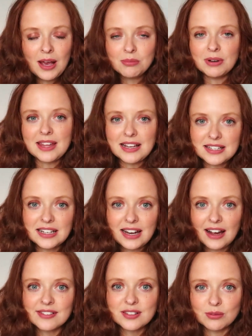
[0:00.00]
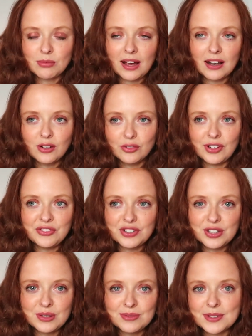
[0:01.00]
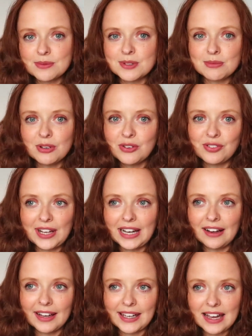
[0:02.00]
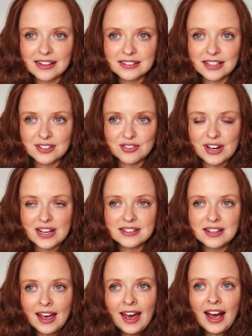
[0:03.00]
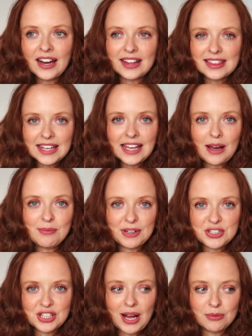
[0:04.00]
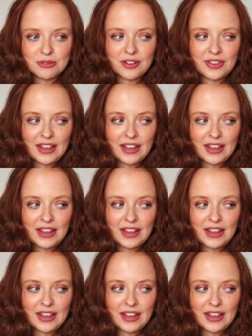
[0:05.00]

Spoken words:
but they did have some like lovely rooms and some lovely like accessories, and I think I managed to capture it.